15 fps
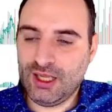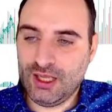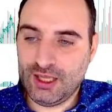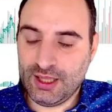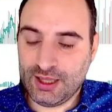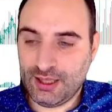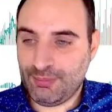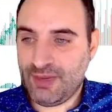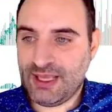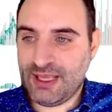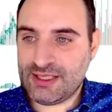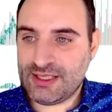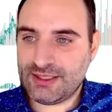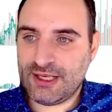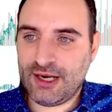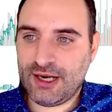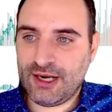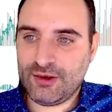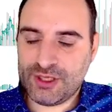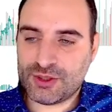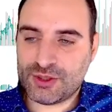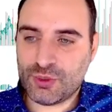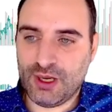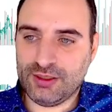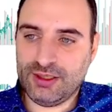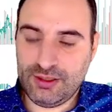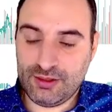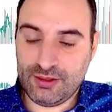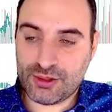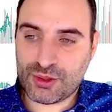the main scenario is one
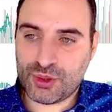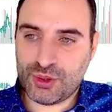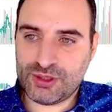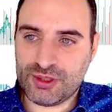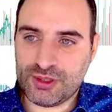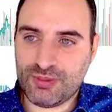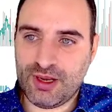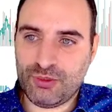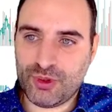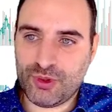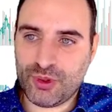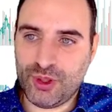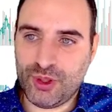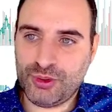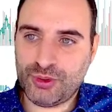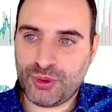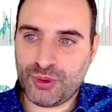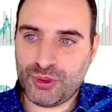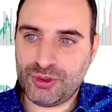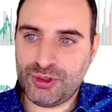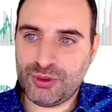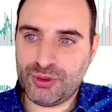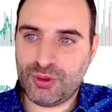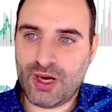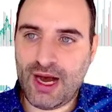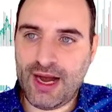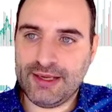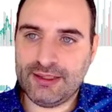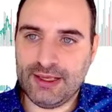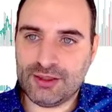in the short term that we're going to continue
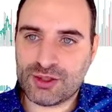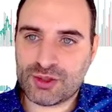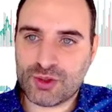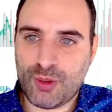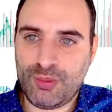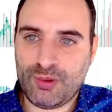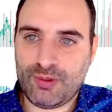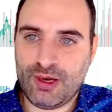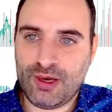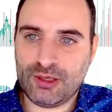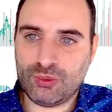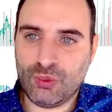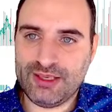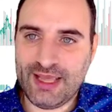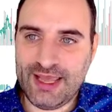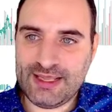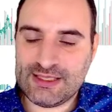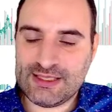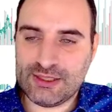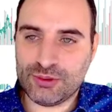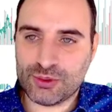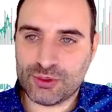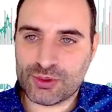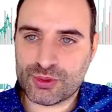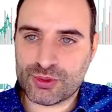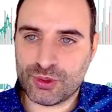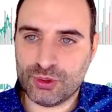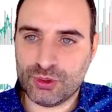higher and stop around 118 or so,